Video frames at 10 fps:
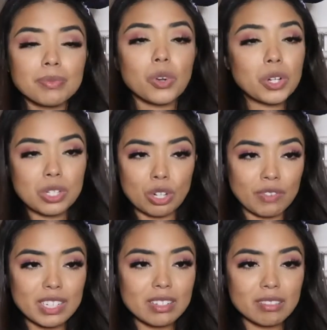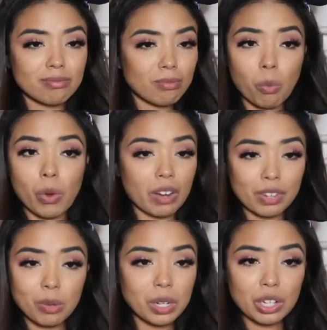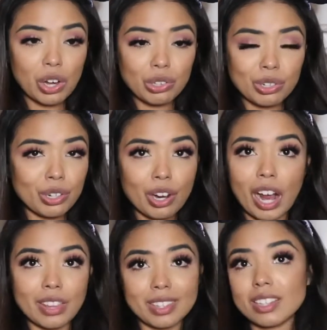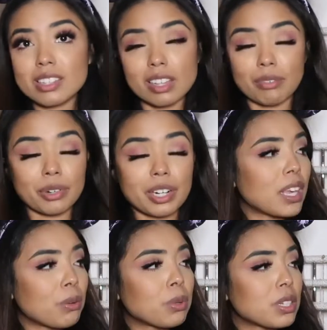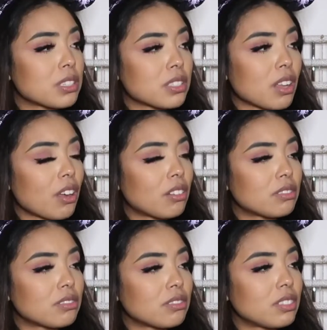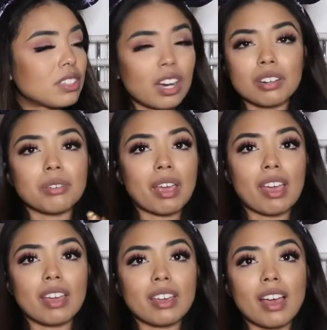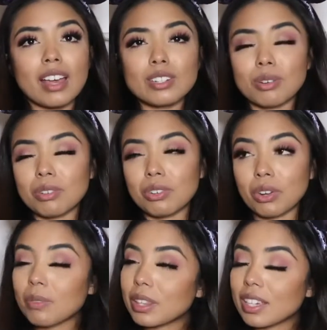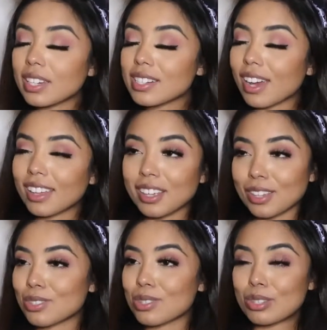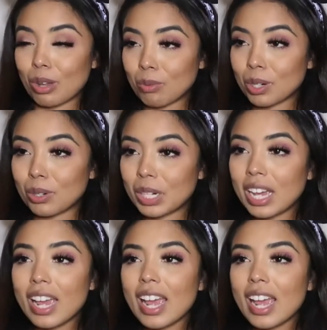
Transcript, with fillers: or a servant, whatever you want to call her. I think it's slavery. It was not okay. I don't agree with it. I think it's so rude.